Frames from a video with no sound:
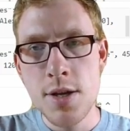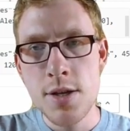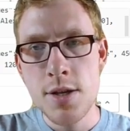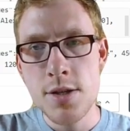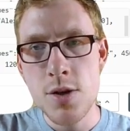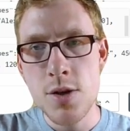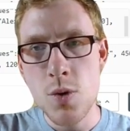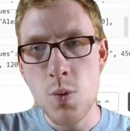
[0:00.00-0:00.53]

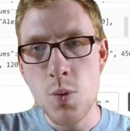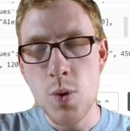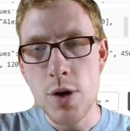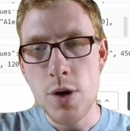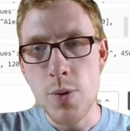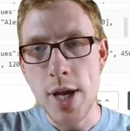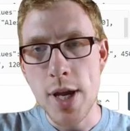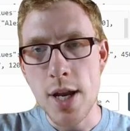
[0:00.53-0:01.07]
So what
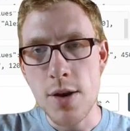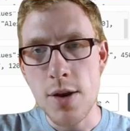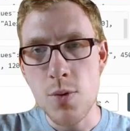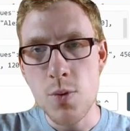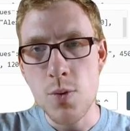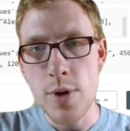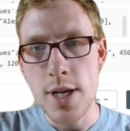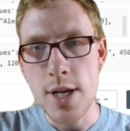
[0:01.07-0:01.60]
we can
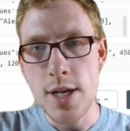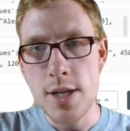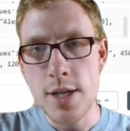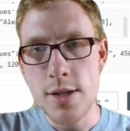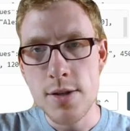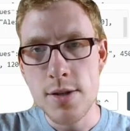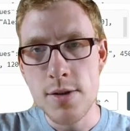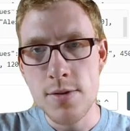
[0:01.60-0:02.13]
do
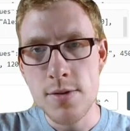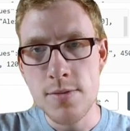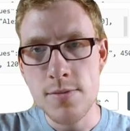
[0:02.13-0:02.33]
is